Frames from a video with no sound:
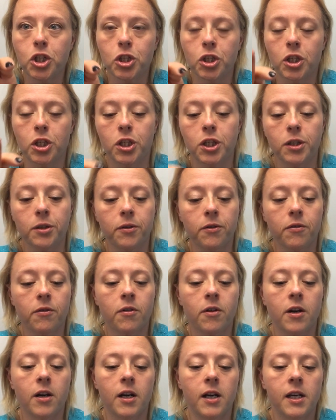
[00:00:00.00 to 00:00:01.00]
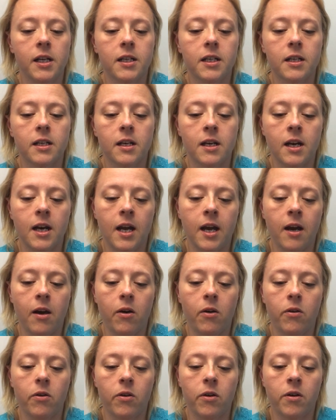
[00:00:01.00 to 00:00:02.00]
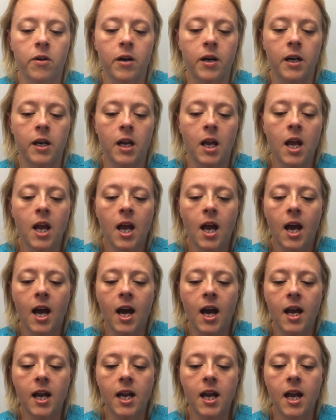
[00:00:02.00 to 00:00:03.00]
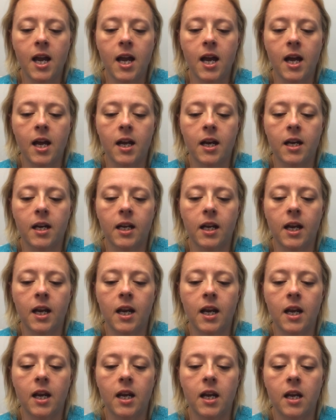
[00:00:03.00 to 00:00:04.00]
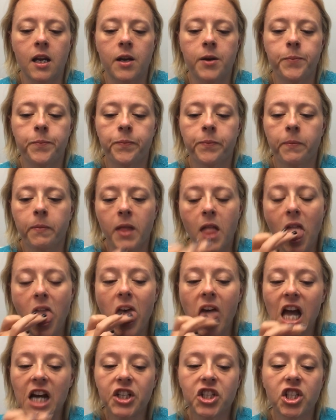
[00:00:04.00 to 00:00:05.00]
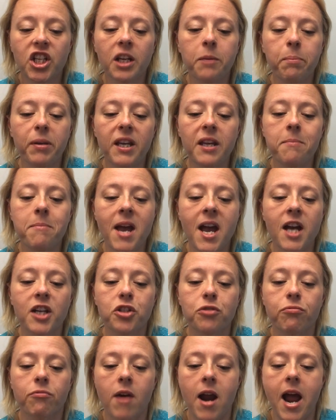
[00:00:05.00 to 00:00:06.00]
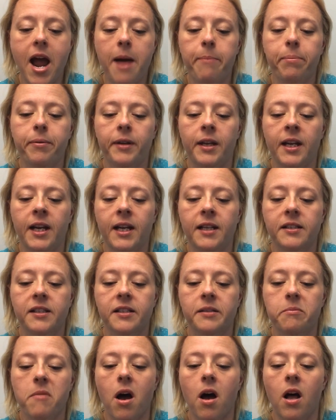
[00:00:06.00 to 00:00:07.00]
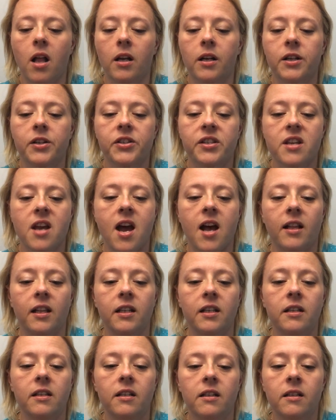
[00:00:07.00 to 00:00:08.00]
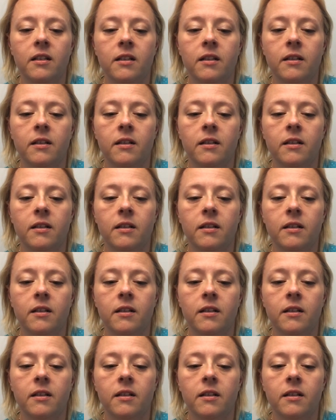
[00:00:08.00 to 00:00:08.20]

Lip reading: sugar right now, all right? I had a chickpea mash wrap and a smaller salad,